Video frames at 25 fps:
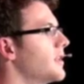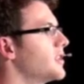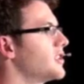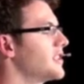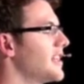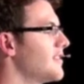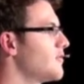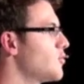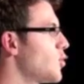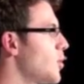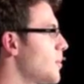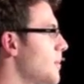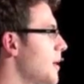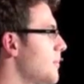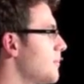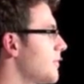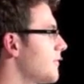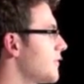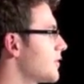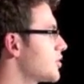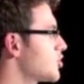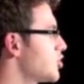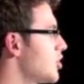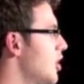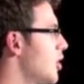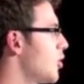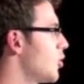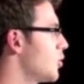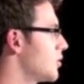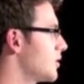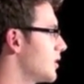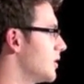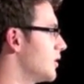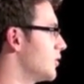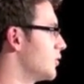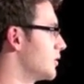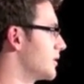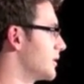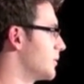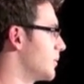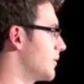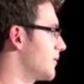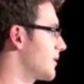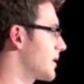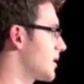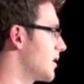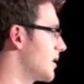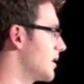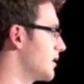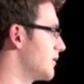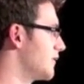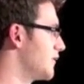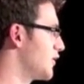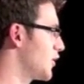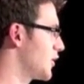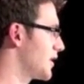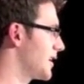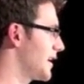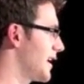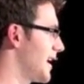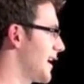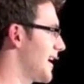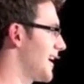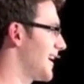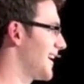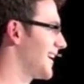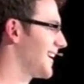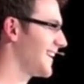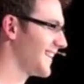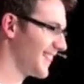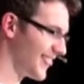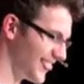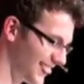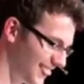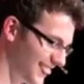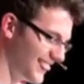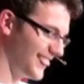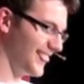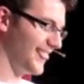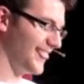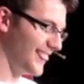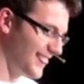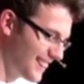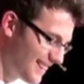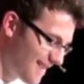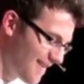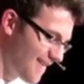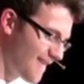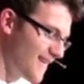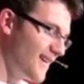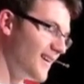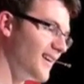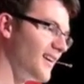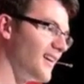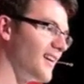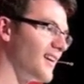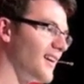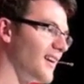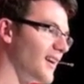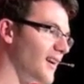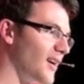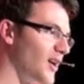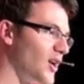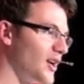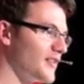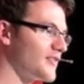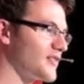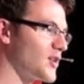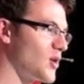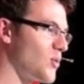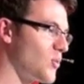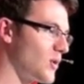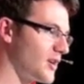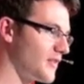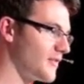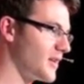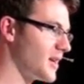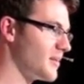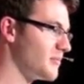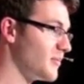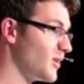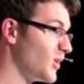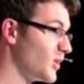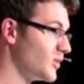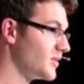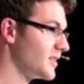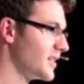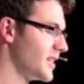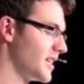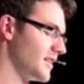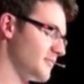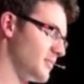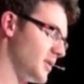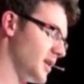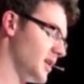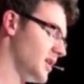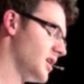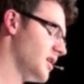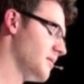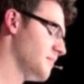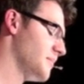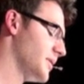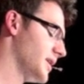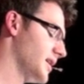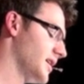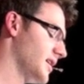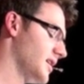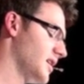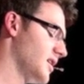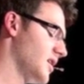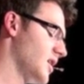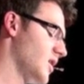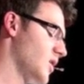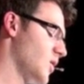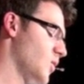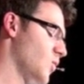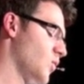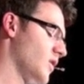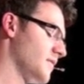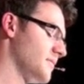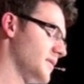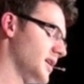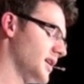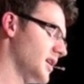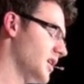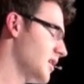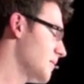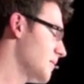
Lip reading: Does everyone remember the troll dolls with the kind of funky hair? I've got one of them underneath my armpit, with my